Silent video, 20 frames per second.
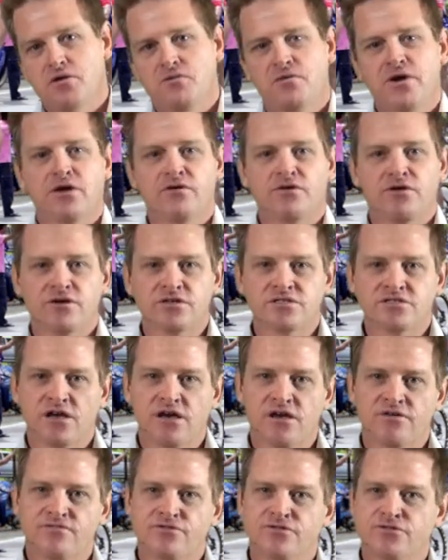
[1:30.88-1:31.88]
We cross
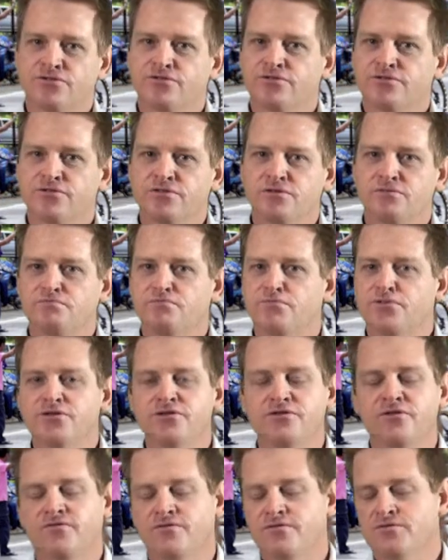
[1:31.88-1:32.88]
over through the
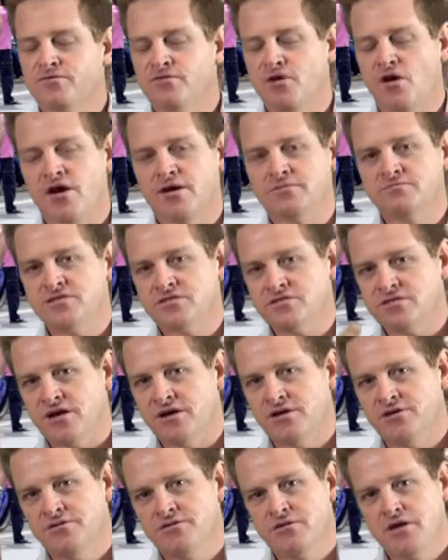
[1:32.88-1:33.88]
beautiful
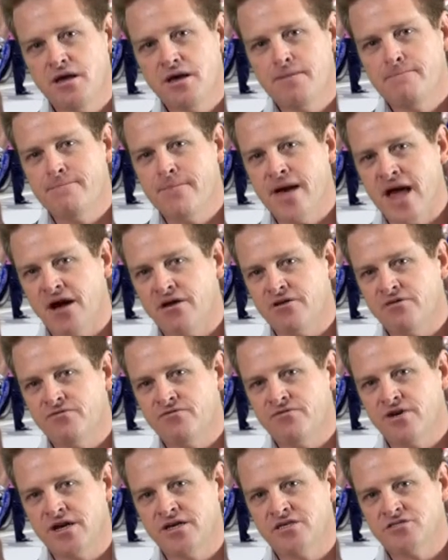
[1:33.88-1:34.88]
limestone
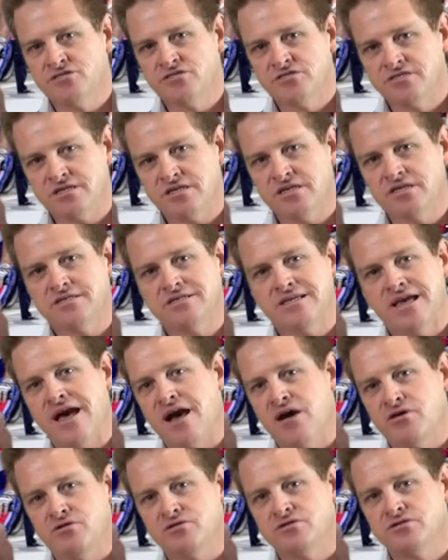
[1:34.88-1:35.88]
mountain ranges
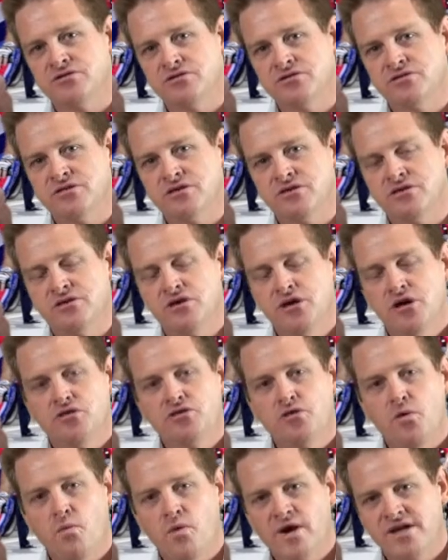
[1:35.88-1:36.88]
down onto
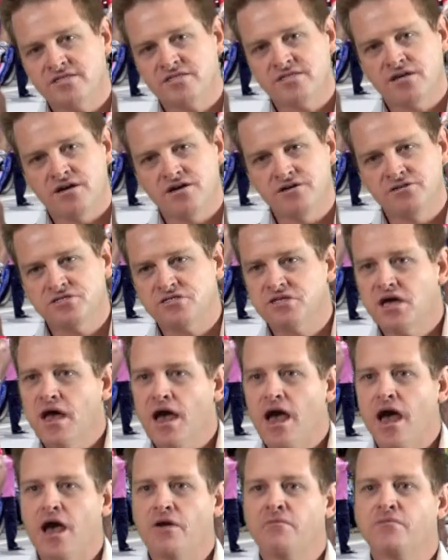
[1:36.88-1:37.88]
the west coast,
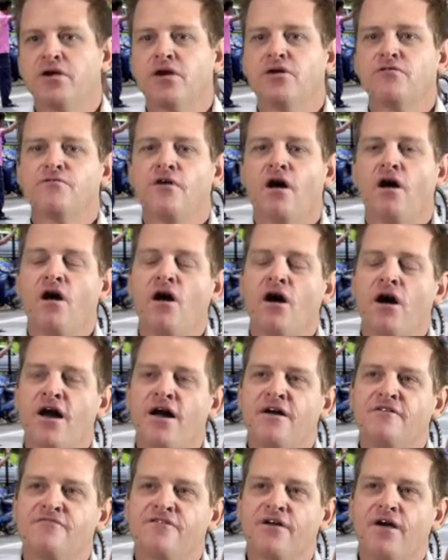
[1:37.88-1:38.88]
and we
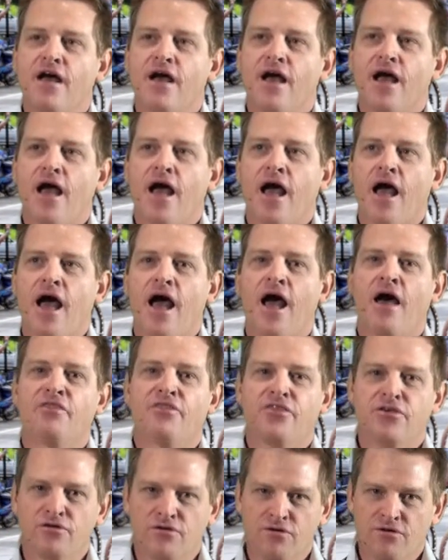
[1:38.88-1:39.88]
arrive at
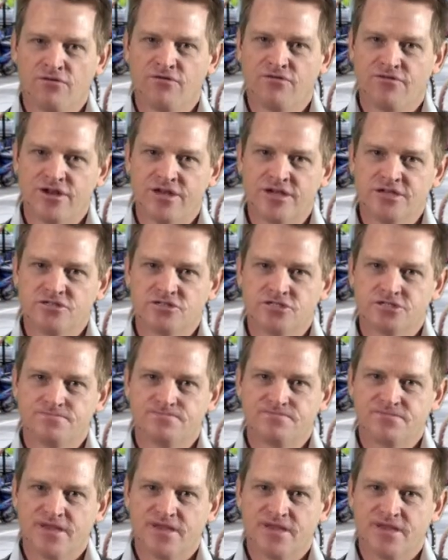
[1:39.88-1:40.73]
the orphanage.